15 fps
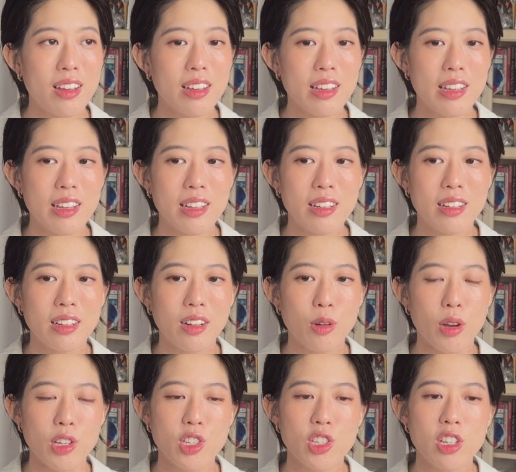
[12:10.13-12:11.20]
It
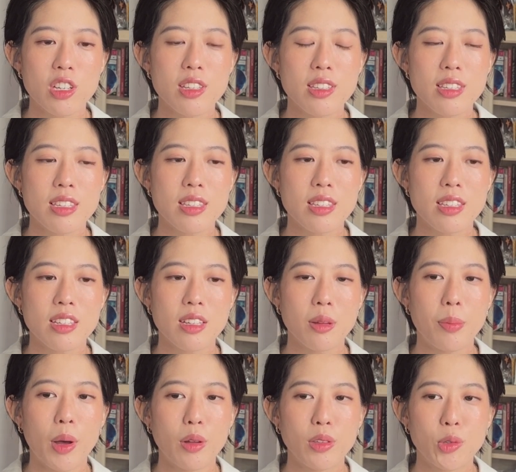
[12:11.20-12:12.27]
questions the
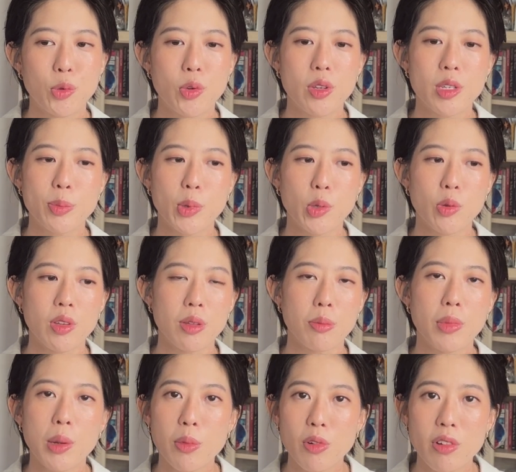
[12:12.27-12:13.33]
boundaries between
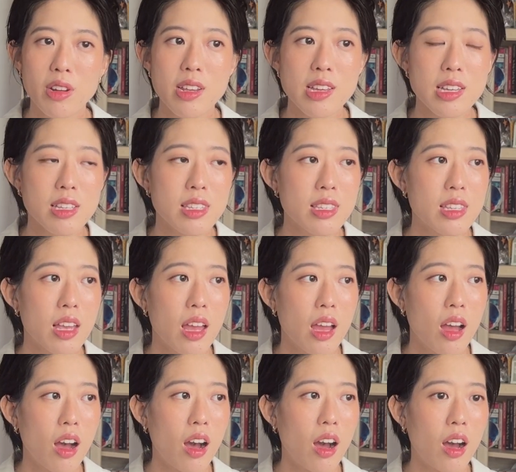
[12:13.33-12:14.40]
memories,
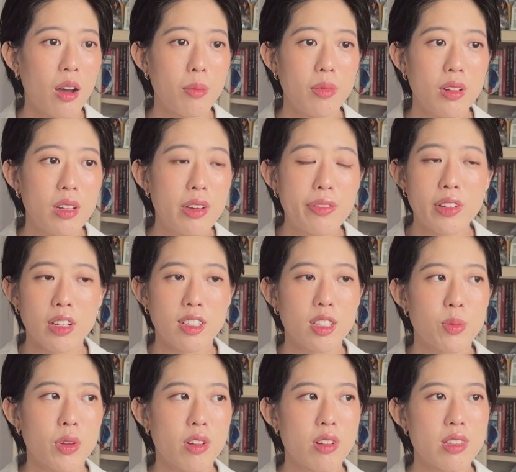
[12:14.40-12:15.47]
lived
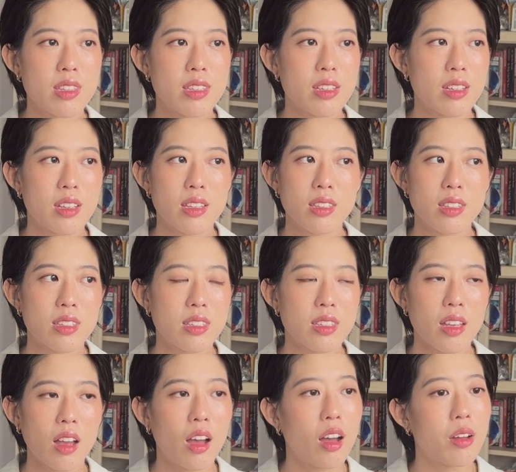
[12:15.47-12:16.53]
experiences.
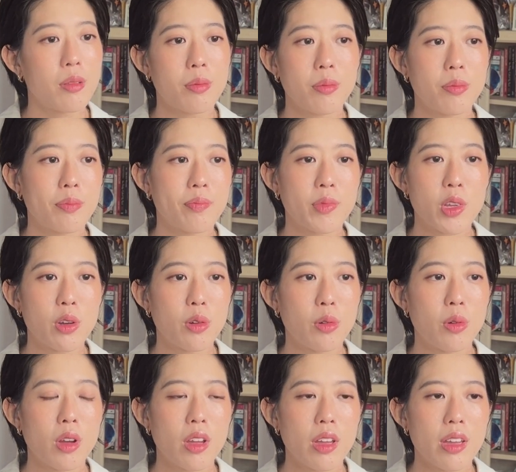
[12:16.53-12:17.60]

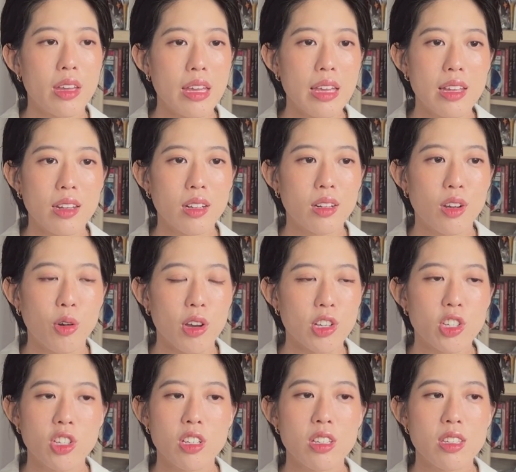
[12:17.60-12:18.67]
It
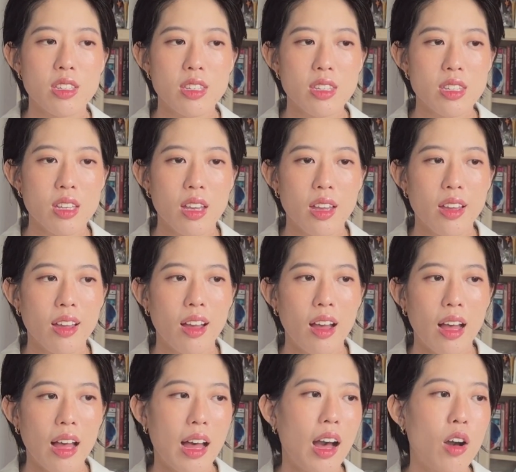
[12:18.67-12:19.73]
questions
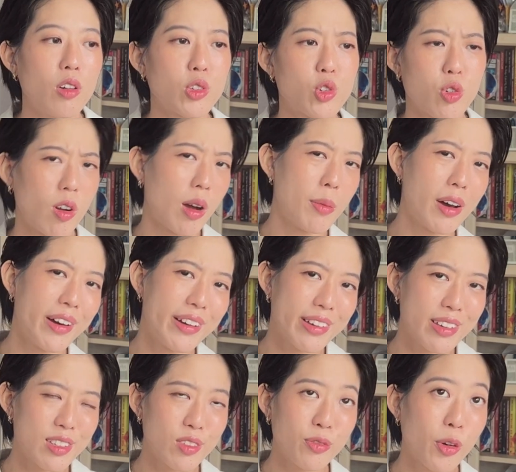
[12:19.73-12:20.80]
how trauma
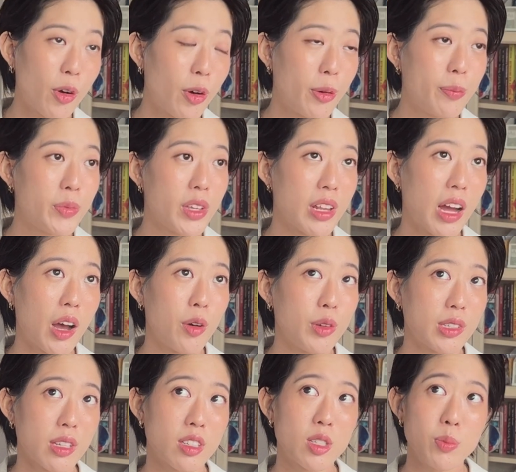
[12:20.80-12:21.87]
is formed and how
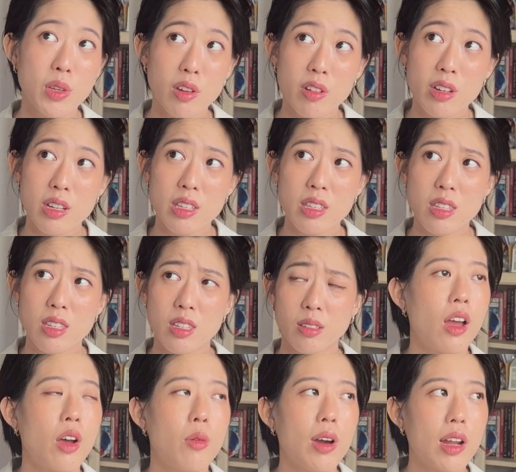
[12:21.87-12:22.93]
it's experienced.
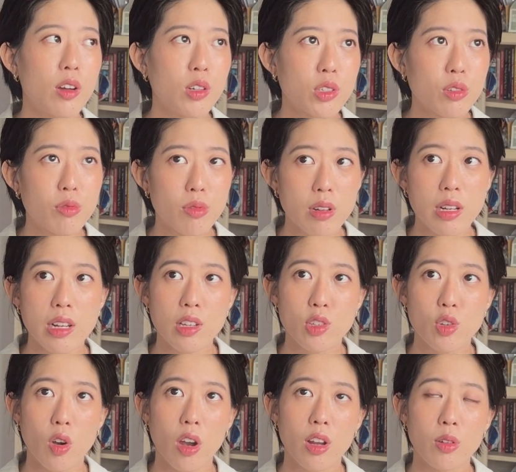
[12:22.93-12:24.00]
What I also really
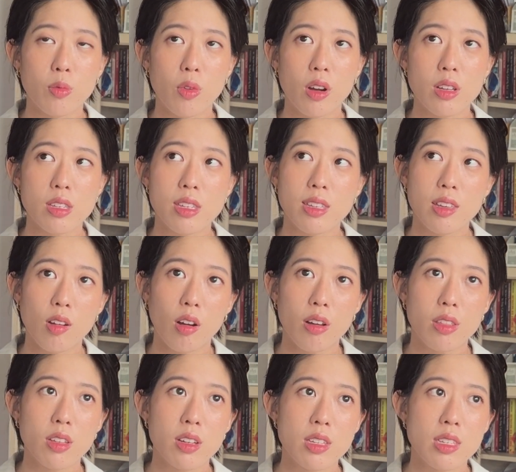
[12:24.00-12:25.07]
enjoyed was the
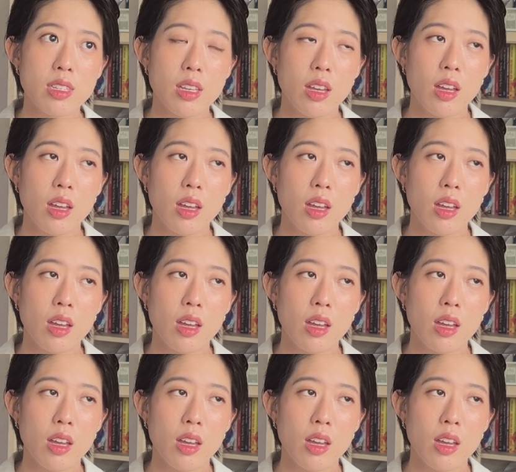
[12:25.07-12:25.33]
author's